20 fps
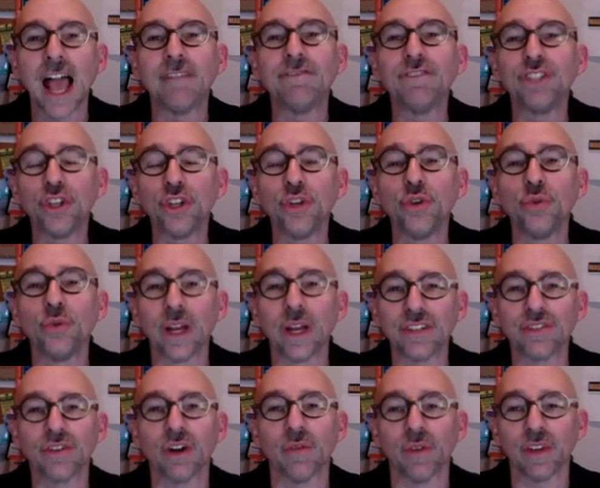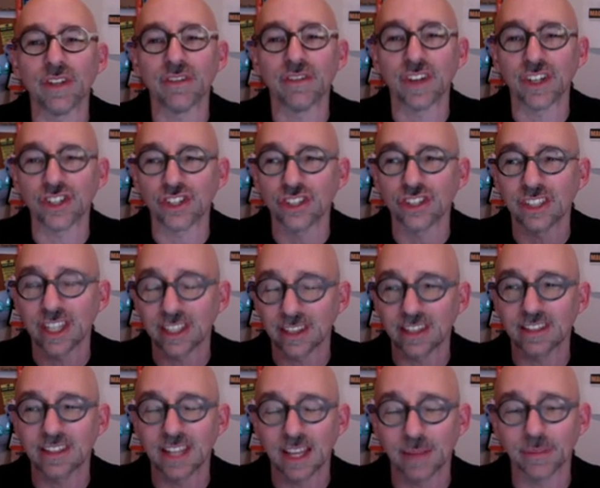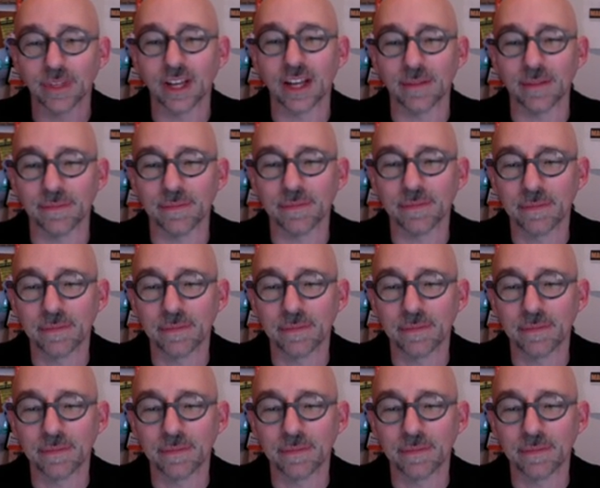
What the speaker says: have 2 restaurant reservations at the same time.